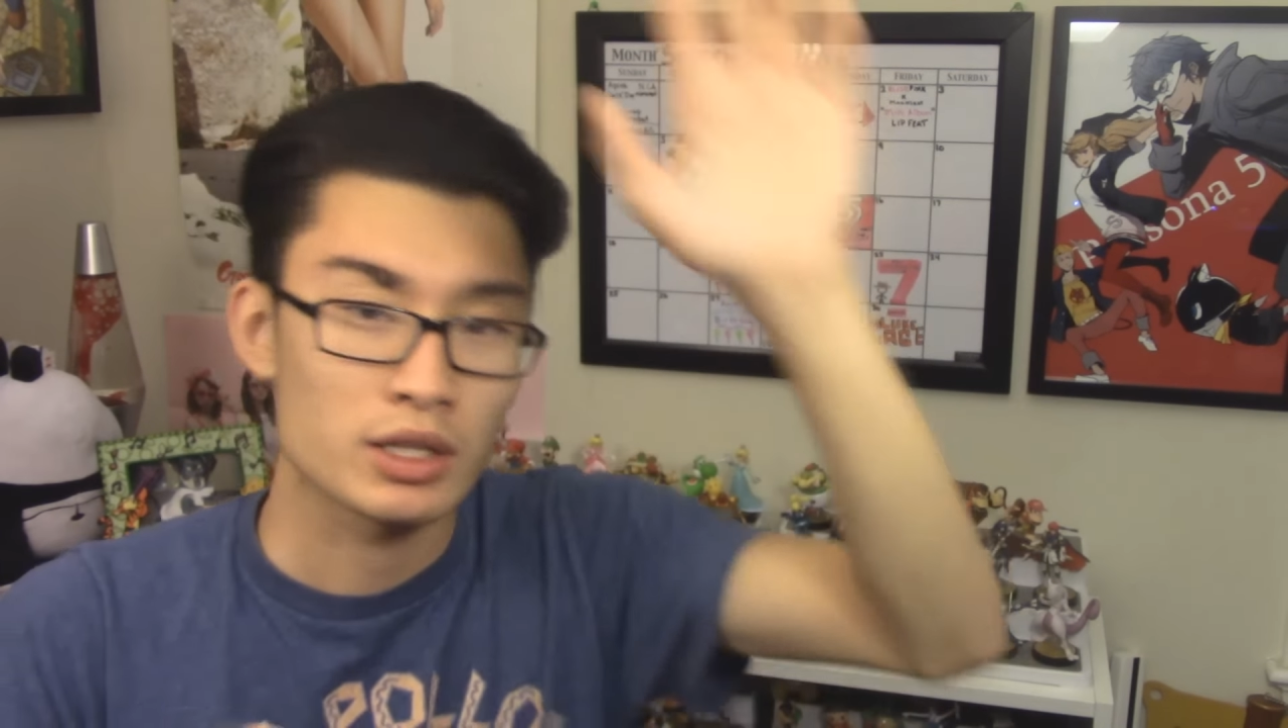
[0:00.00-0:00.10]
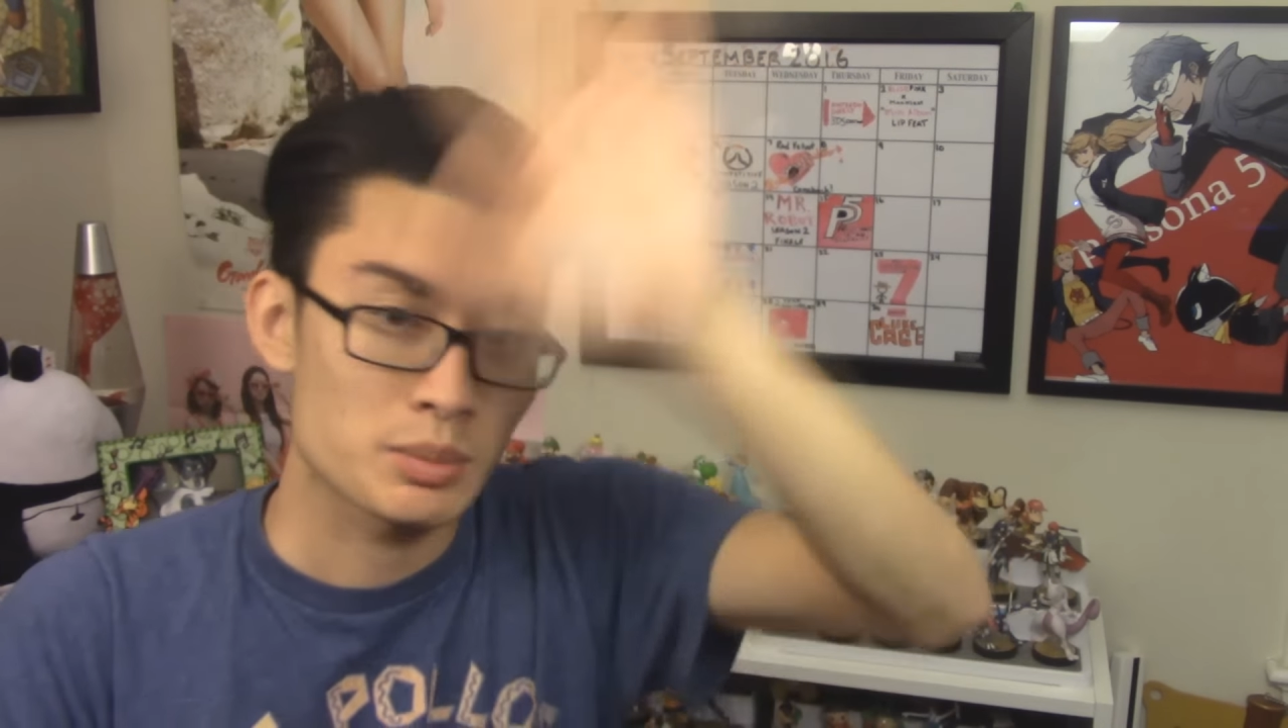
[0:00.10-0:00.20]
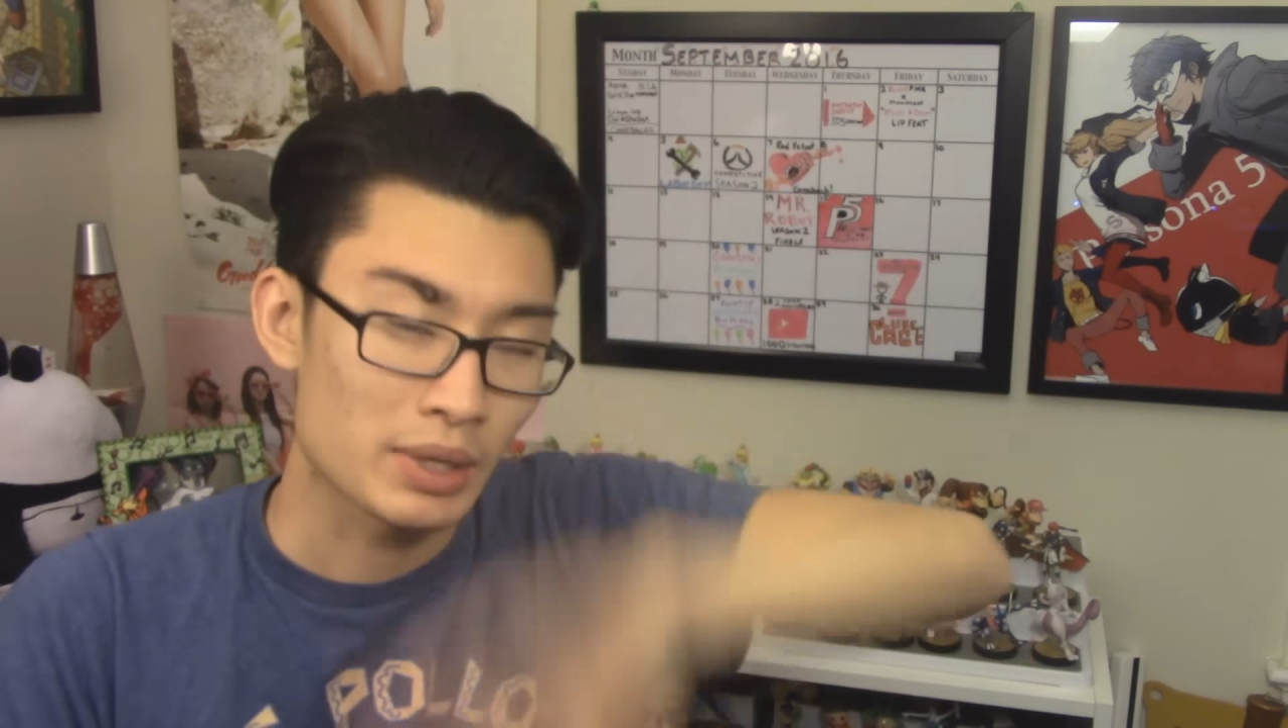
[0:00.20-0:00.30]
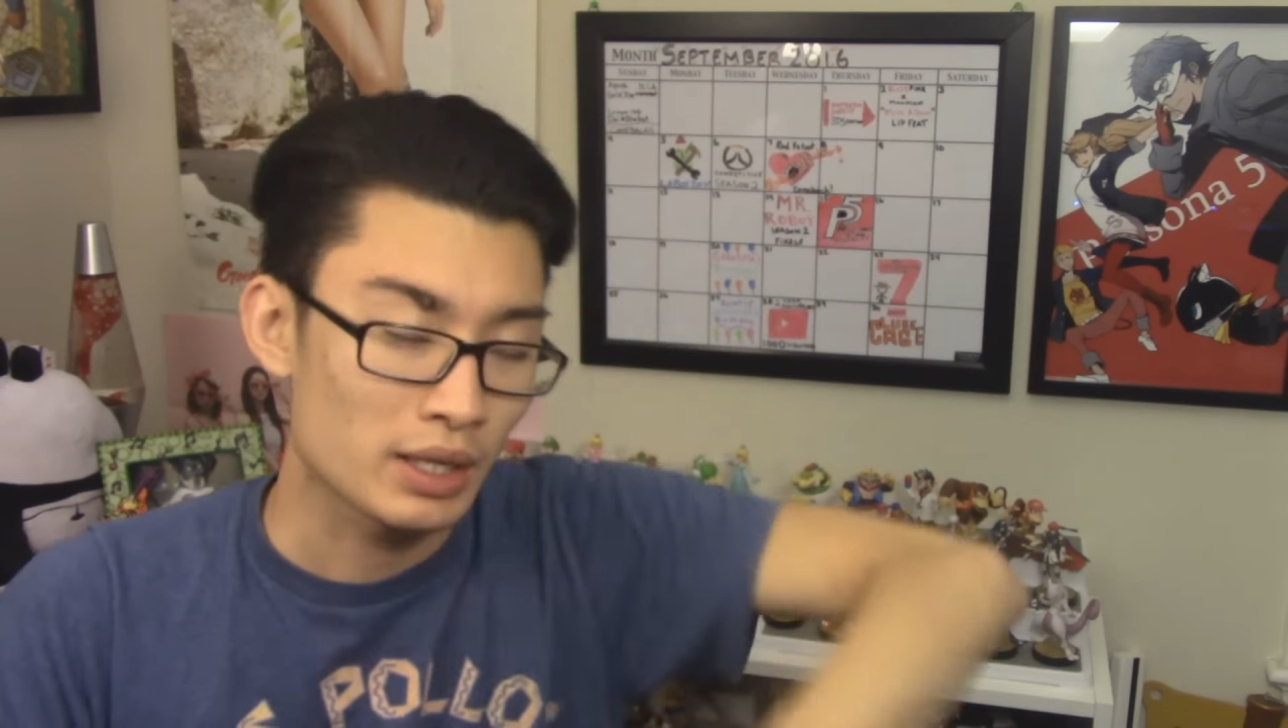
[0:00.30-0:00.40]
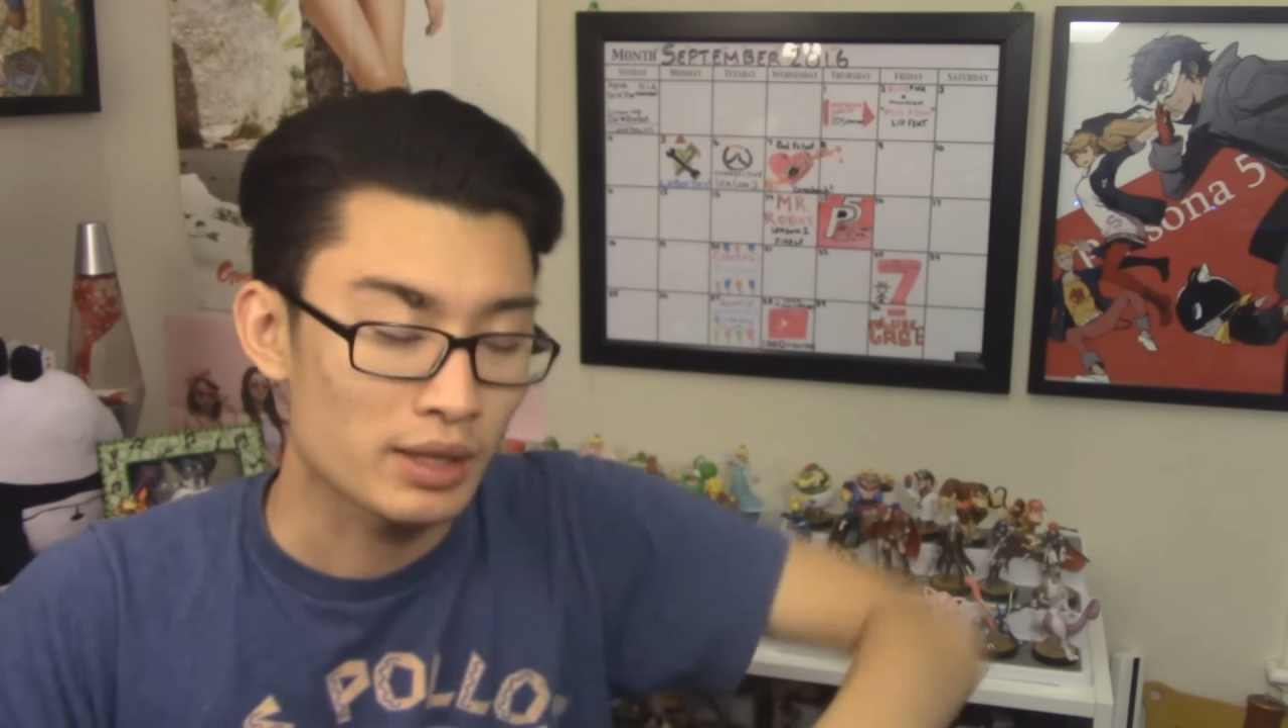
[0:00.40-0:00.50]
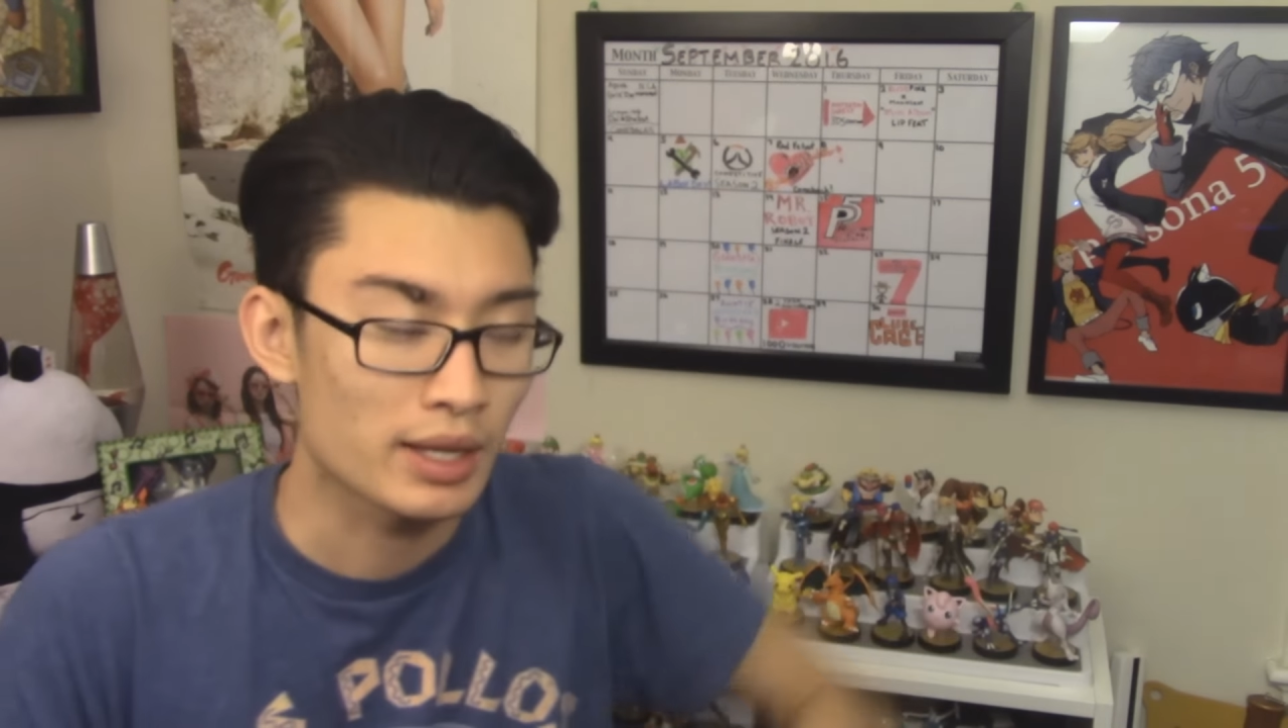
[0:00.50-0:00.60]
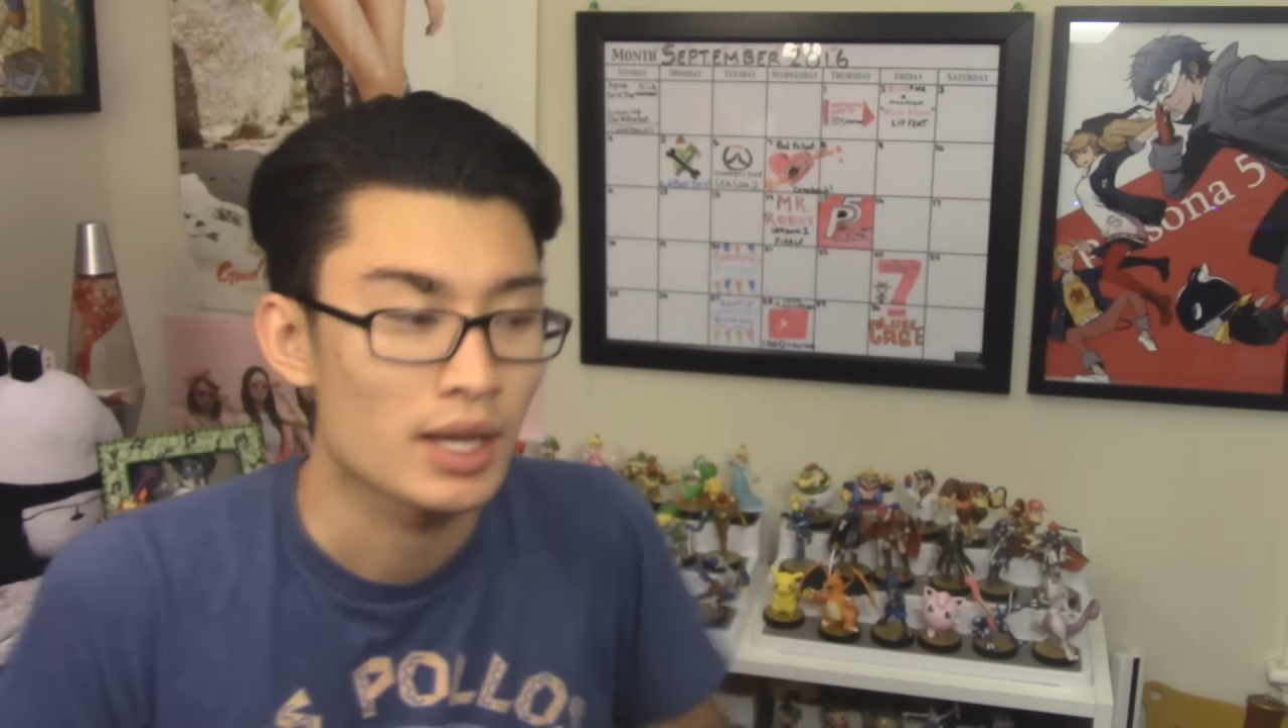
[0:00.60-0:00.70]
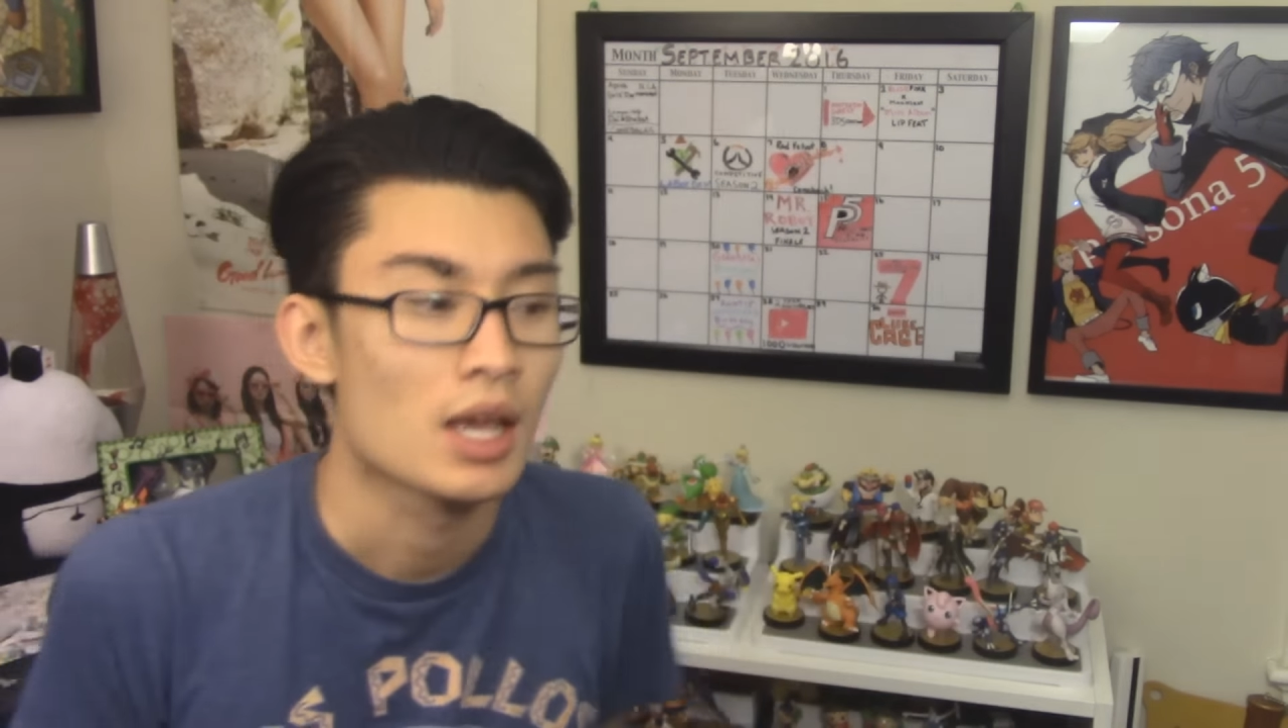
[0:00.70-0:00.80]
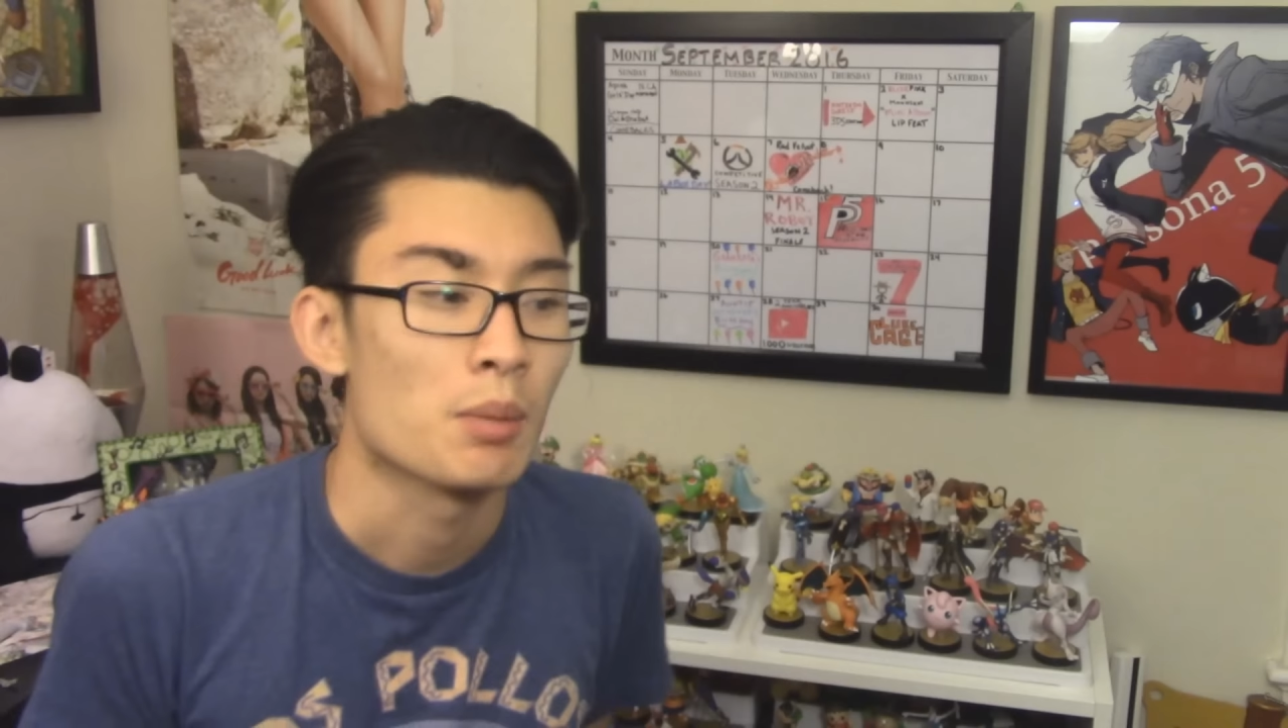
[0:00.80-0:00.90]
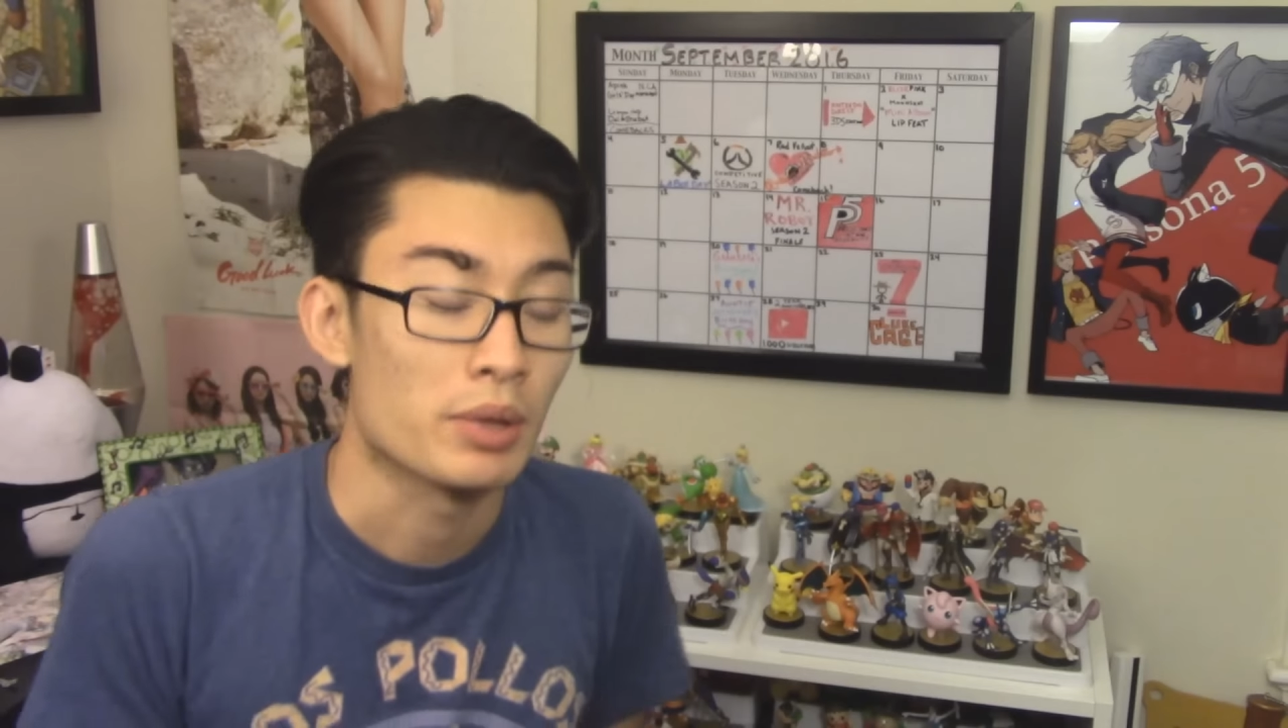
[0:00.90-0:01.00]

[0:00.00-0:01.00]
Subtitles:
spinning thing.